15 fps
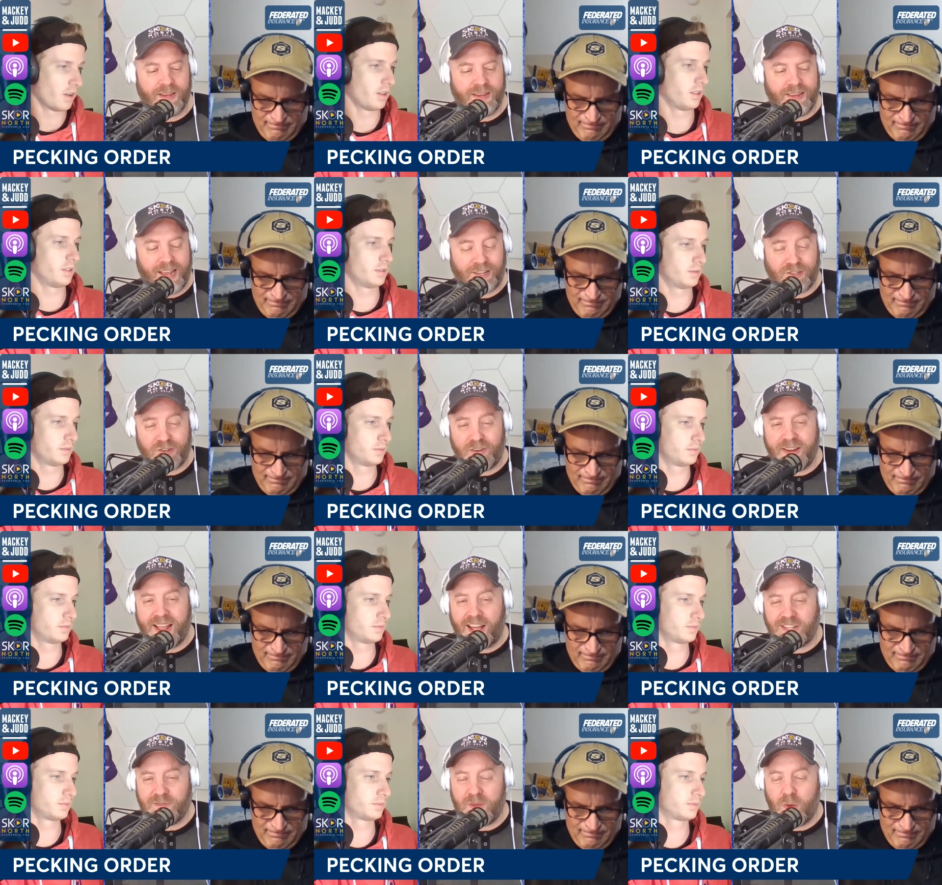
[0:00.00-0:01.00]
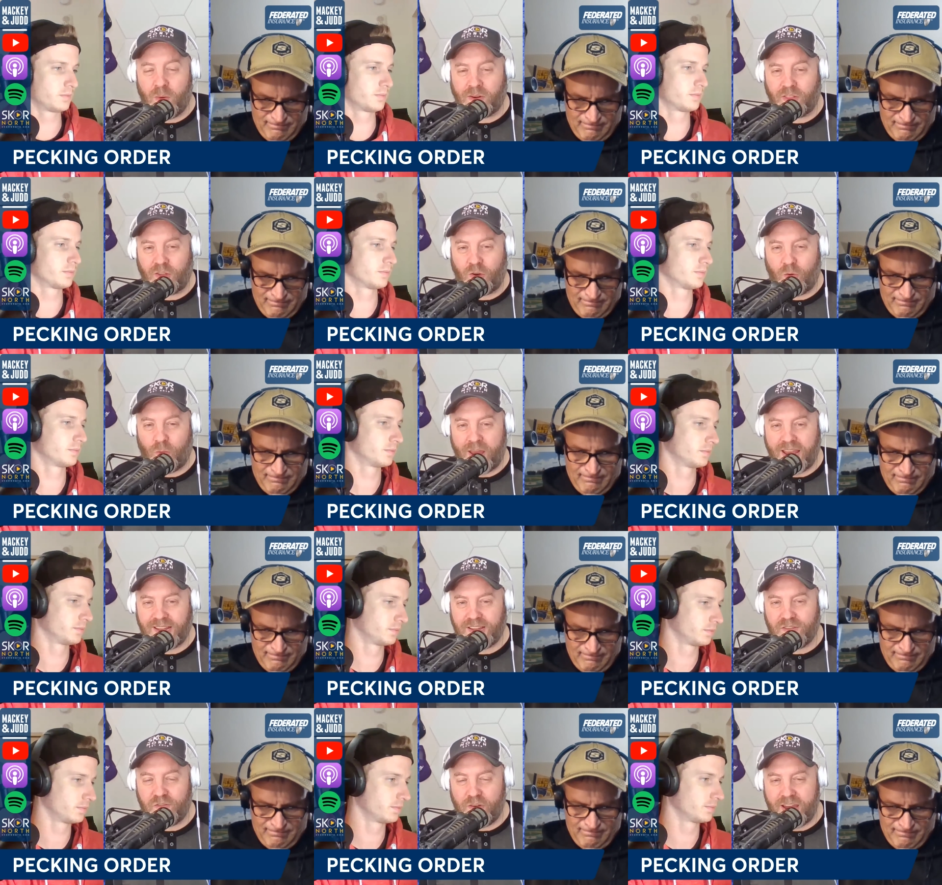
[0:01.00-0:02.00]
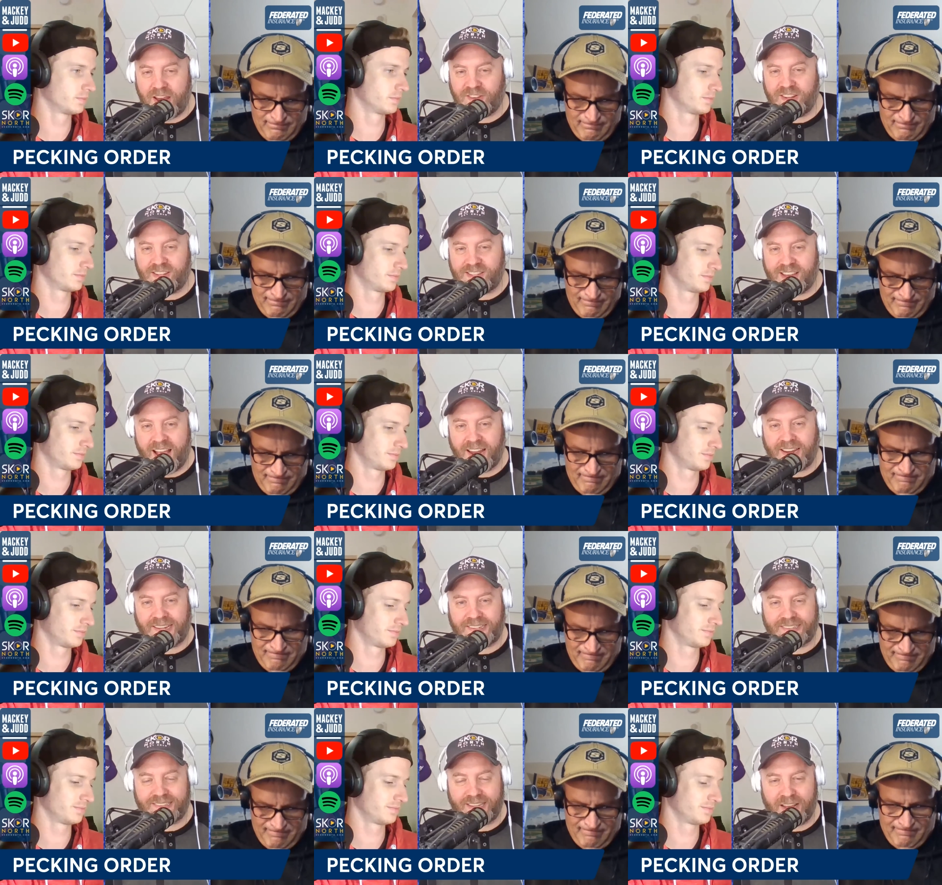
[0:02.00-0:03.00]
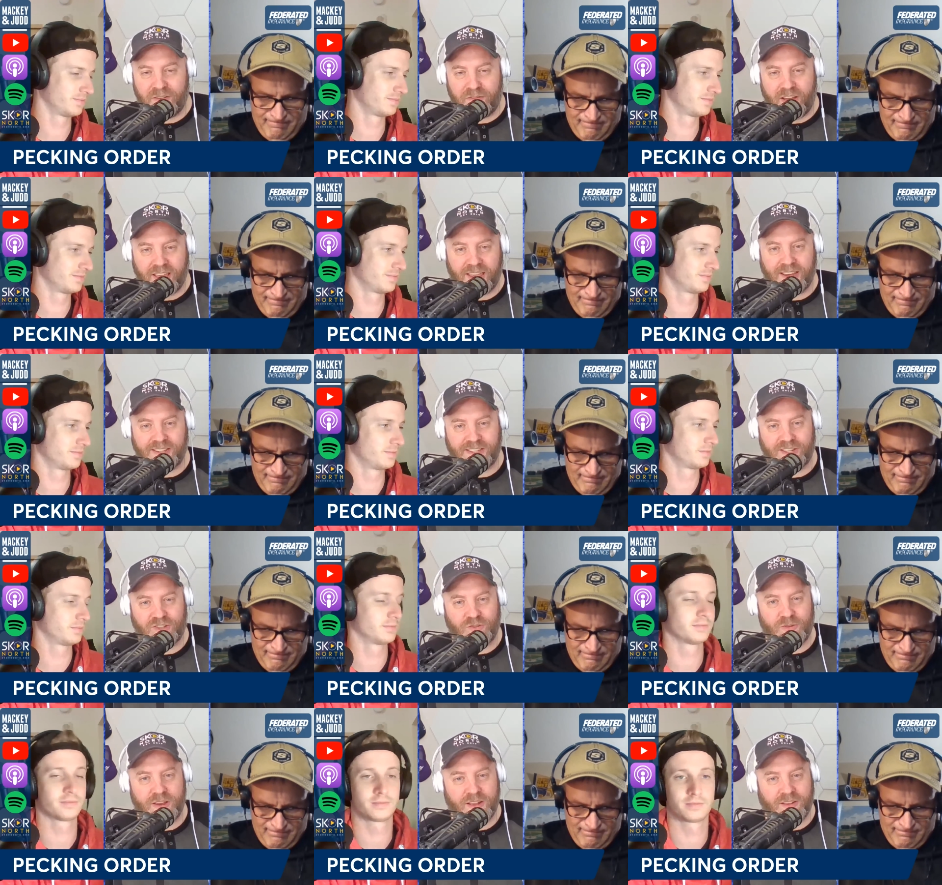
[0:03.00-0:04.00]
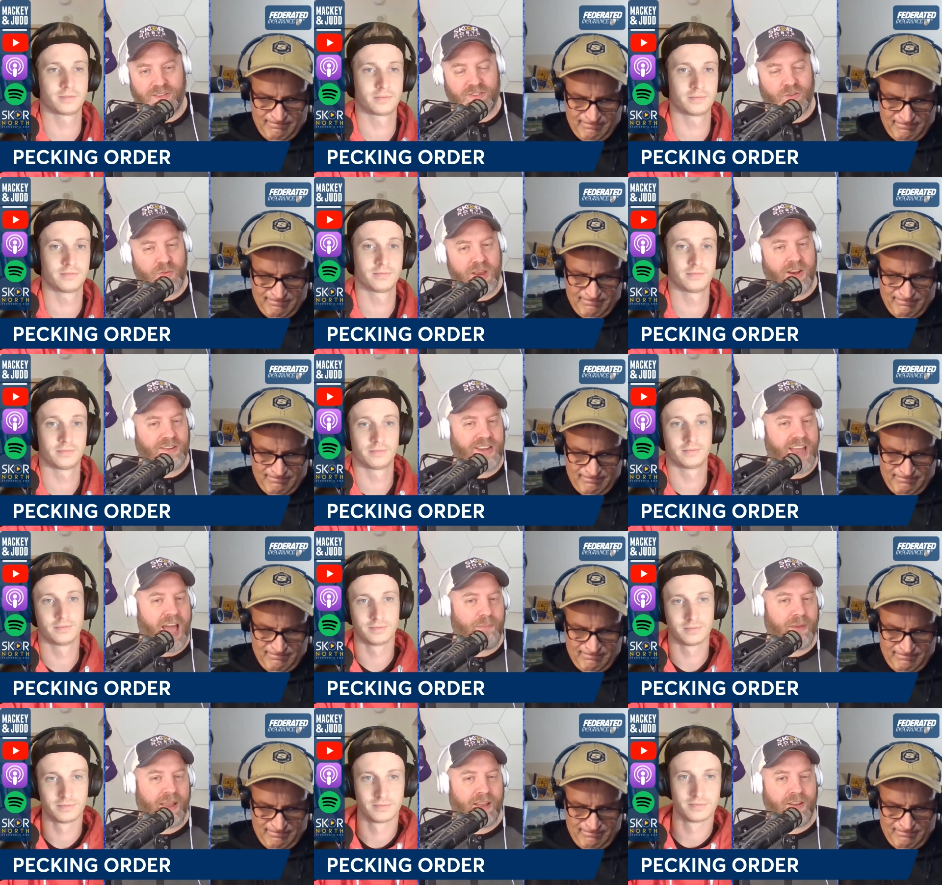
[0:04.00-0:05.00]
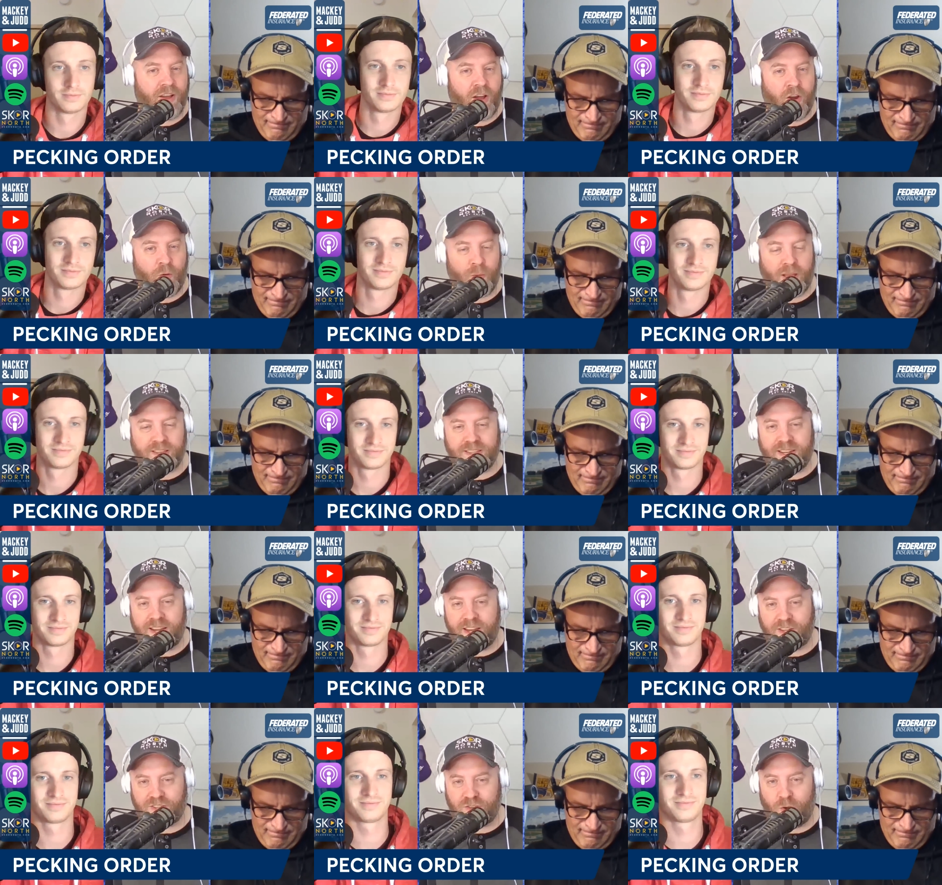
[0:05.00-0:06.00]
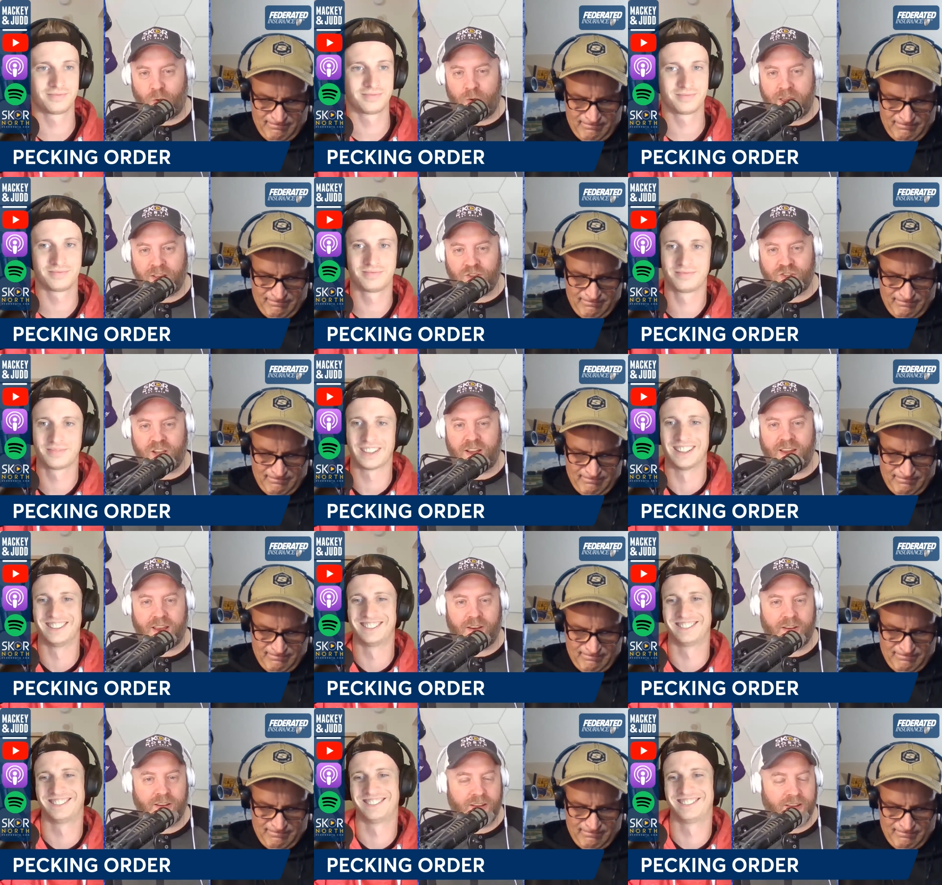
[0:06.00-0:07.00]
Speaker 1: It's turning out to be one of the great free agent signings in Vikings history, and so we are tapping into our resident historian Judd here